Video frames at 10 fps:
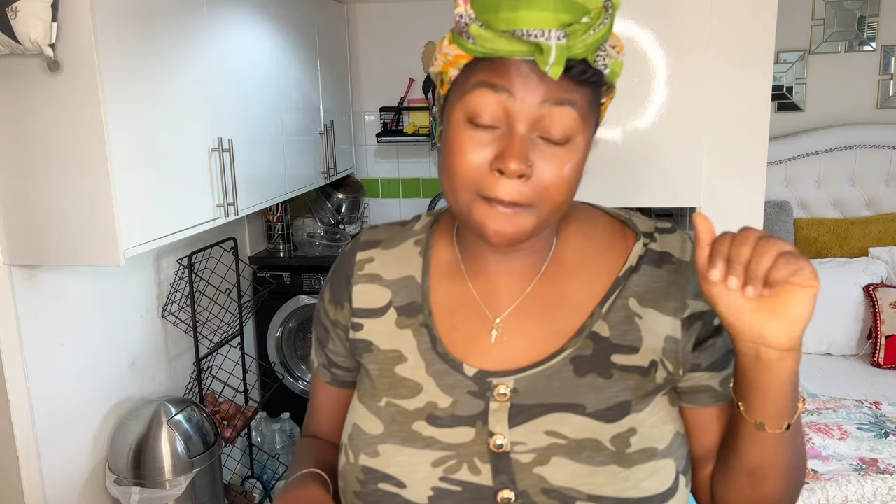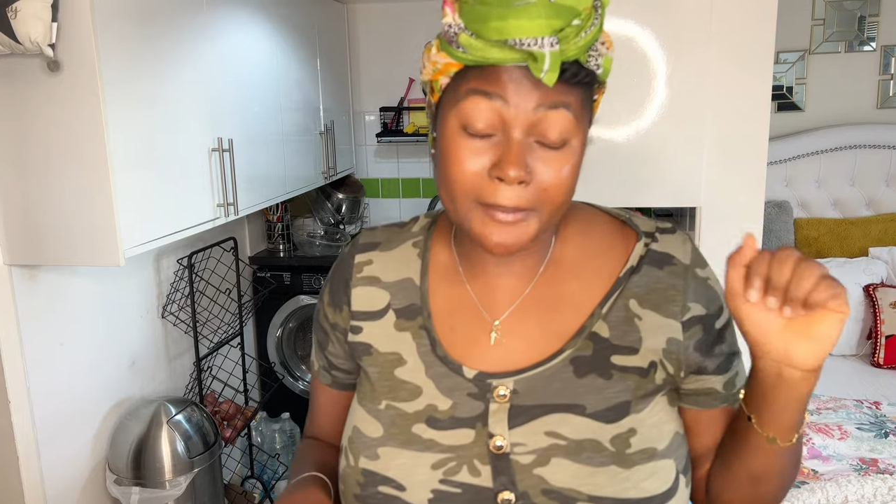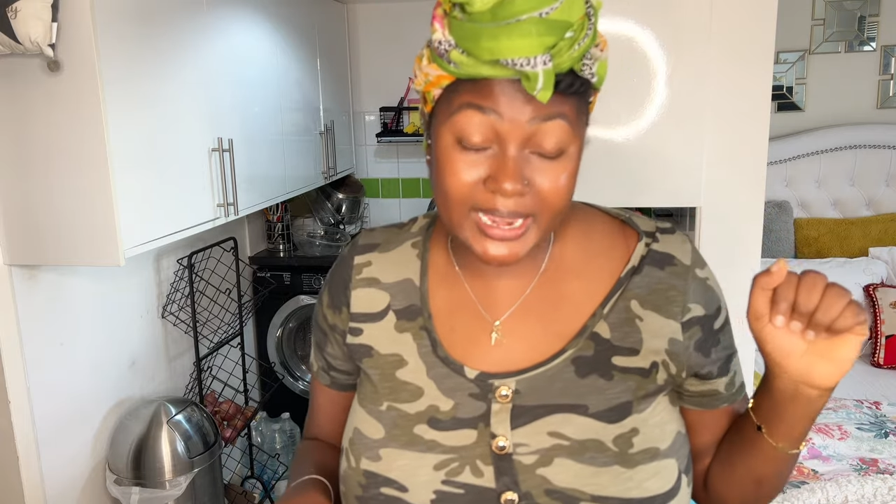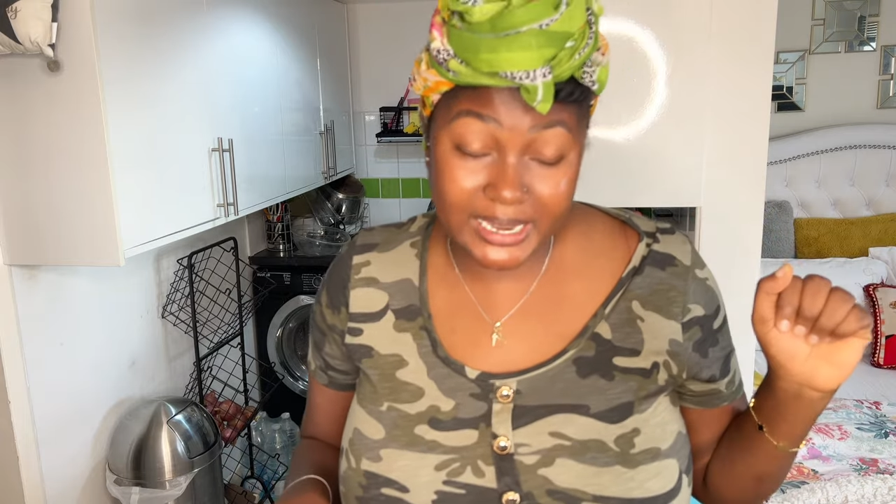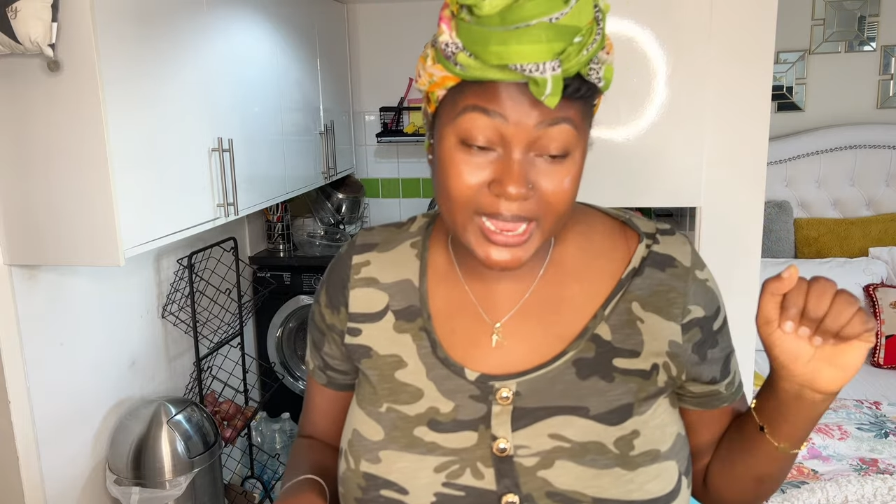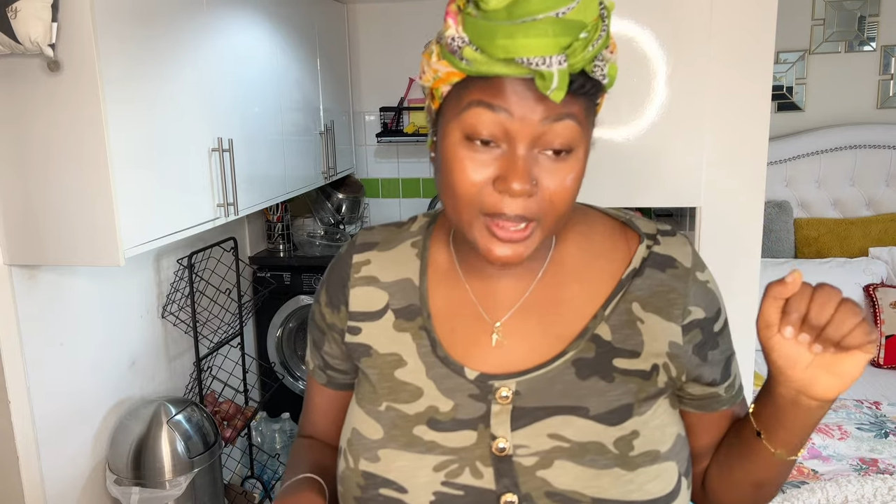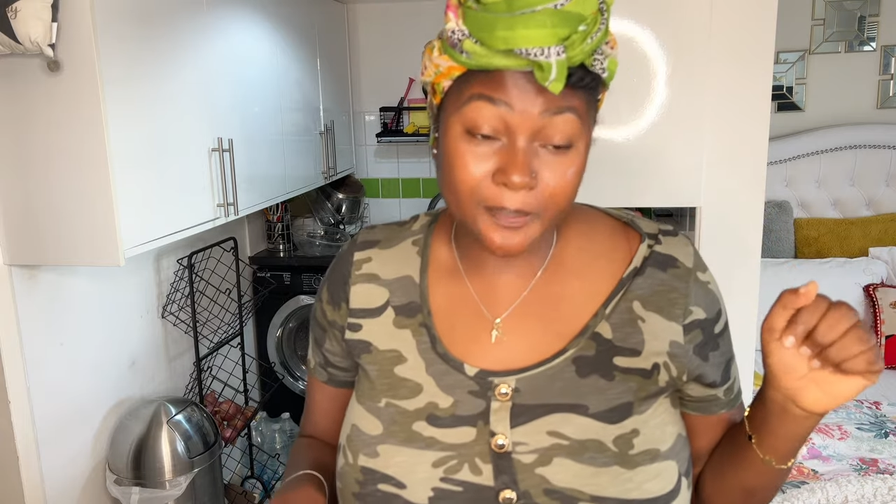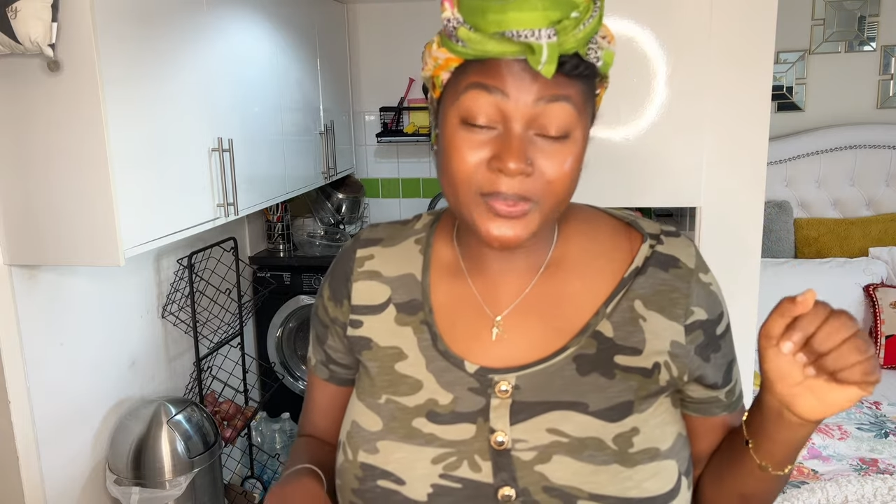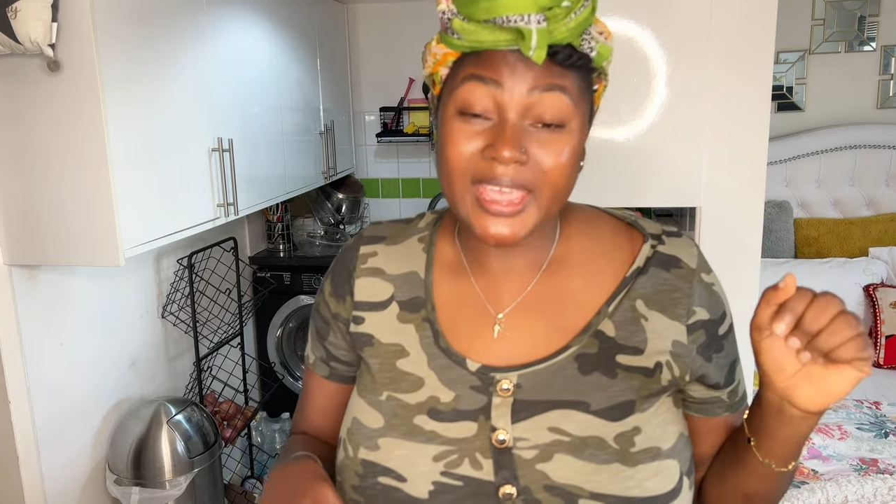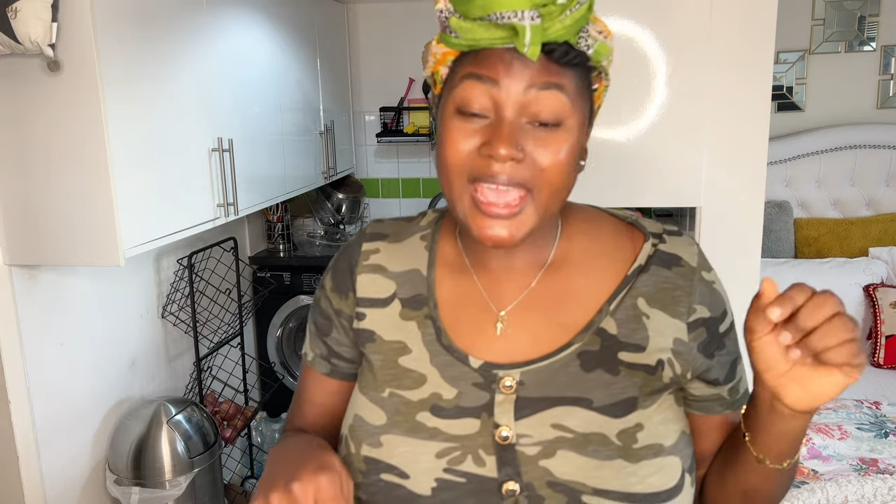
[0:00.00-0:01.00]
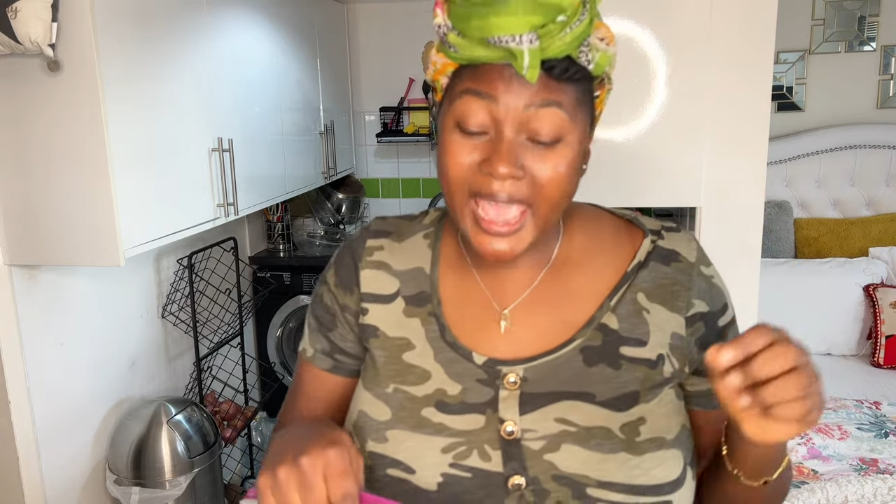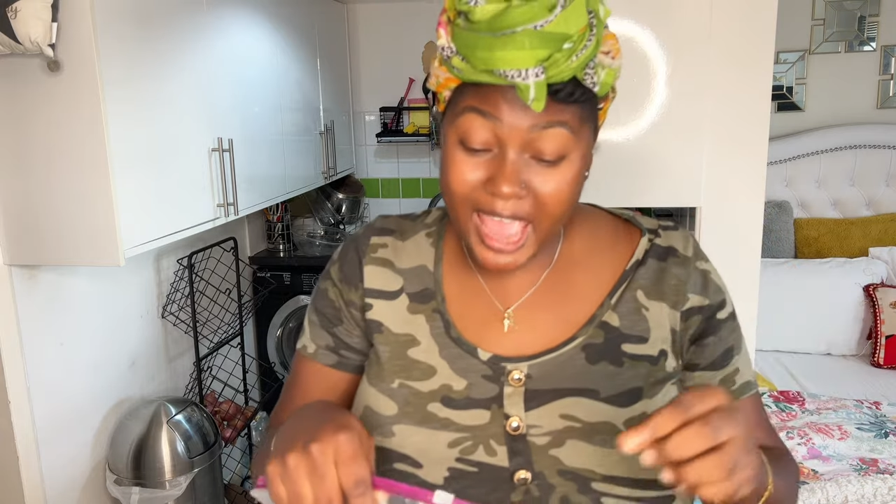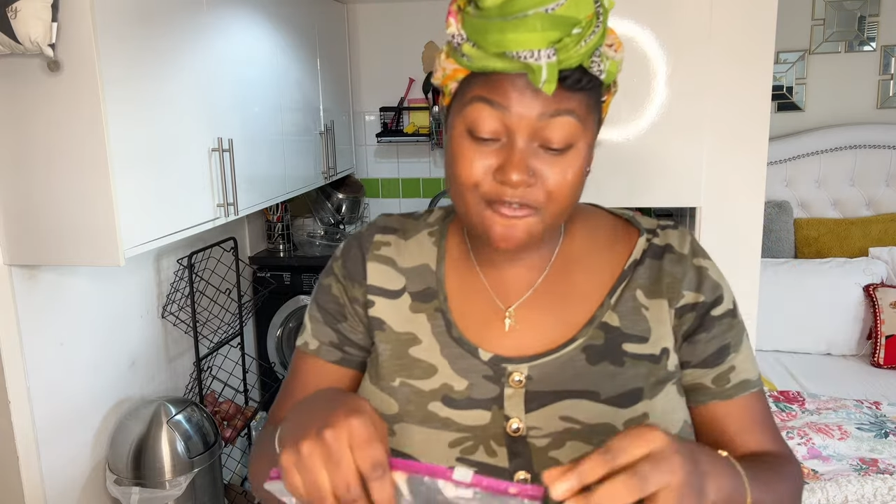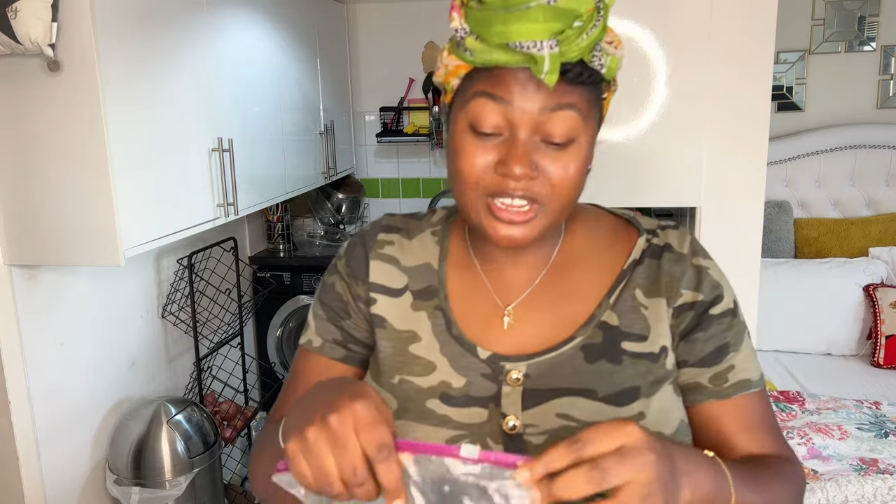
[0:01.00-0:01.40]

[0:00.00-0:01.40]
My dear, every